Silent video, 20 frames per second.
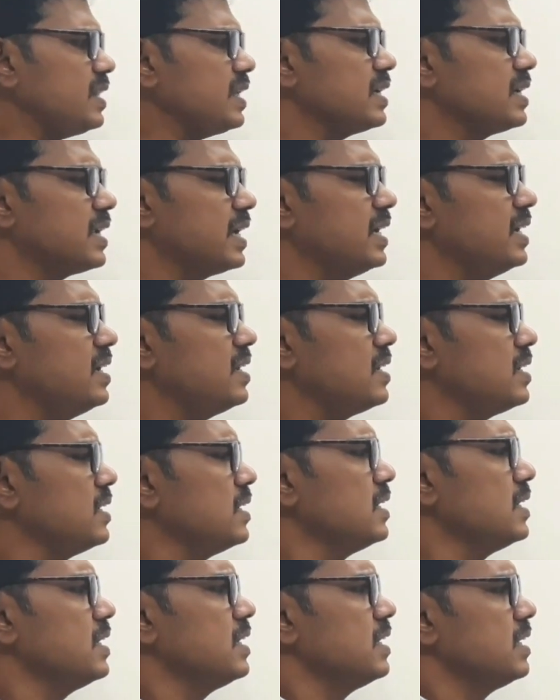Right?
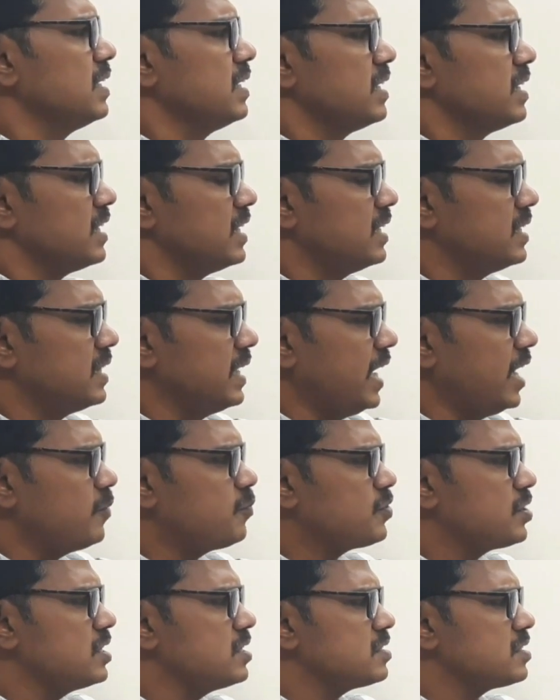In the
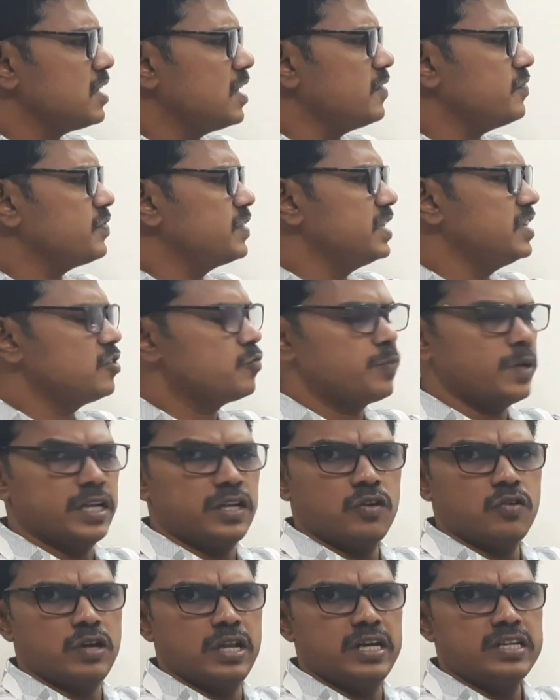absence of these
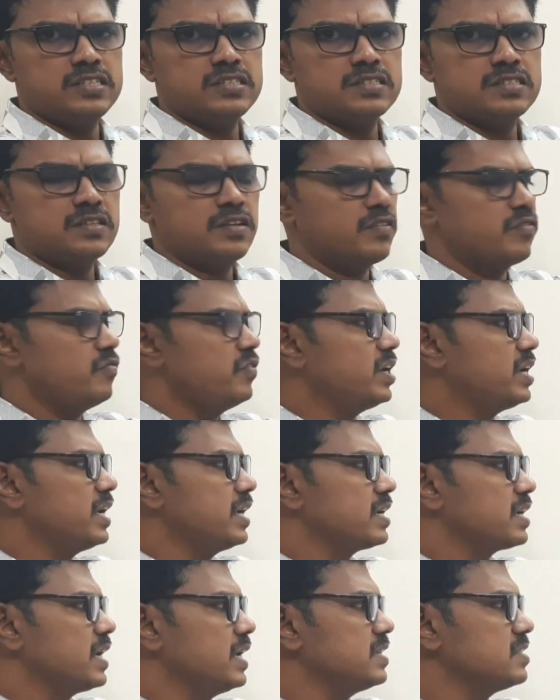particulars, we
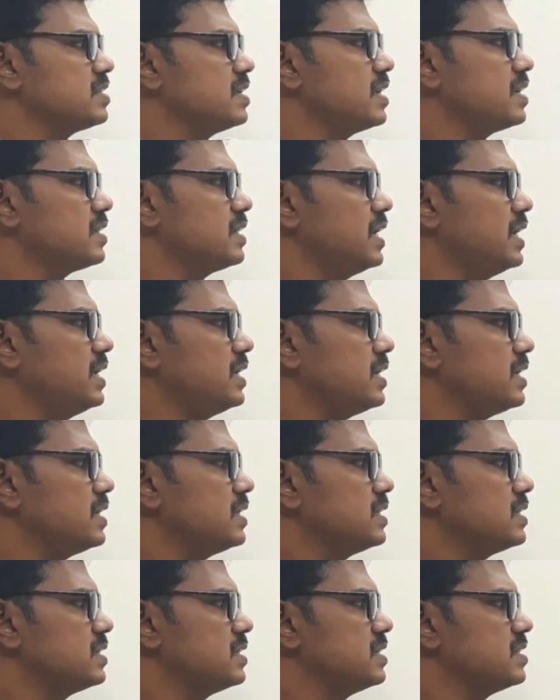can consider that
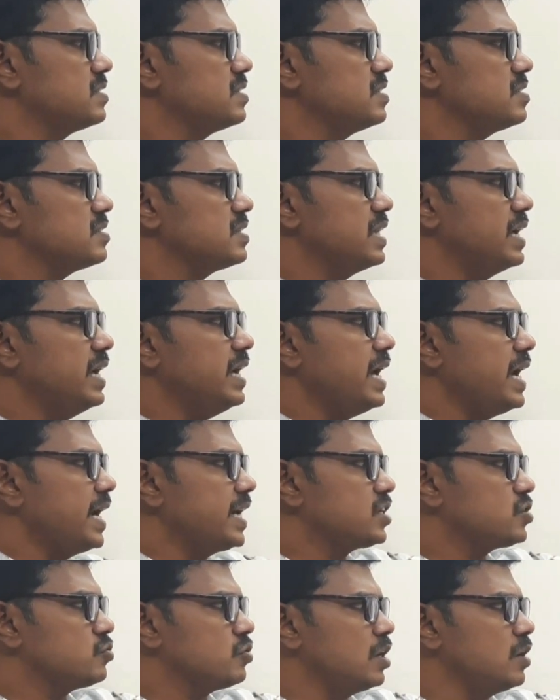this is the
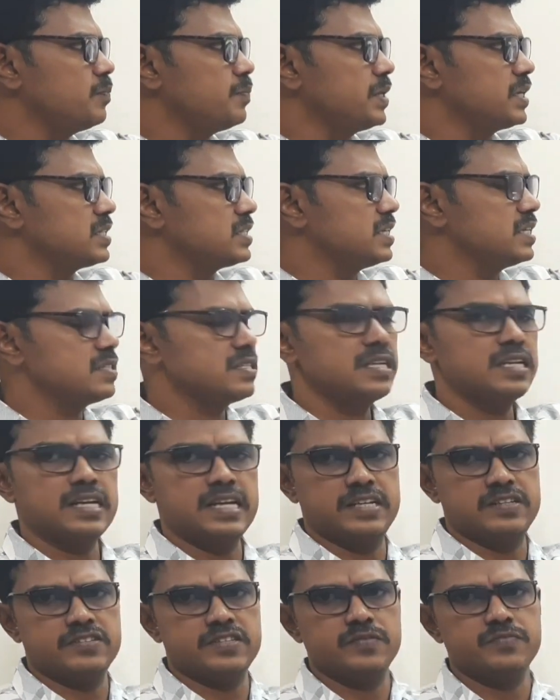actual purchase and
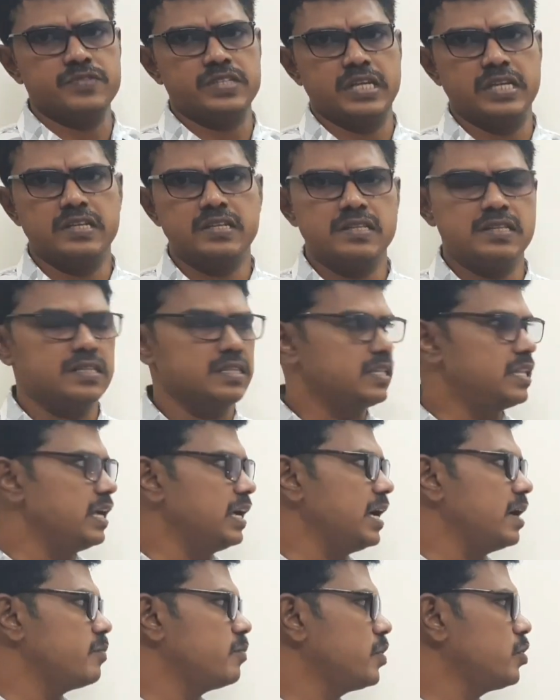consumption.
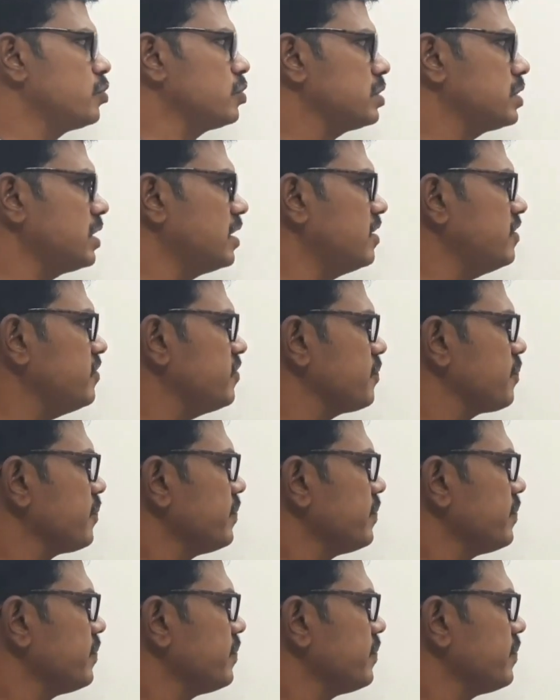The amount of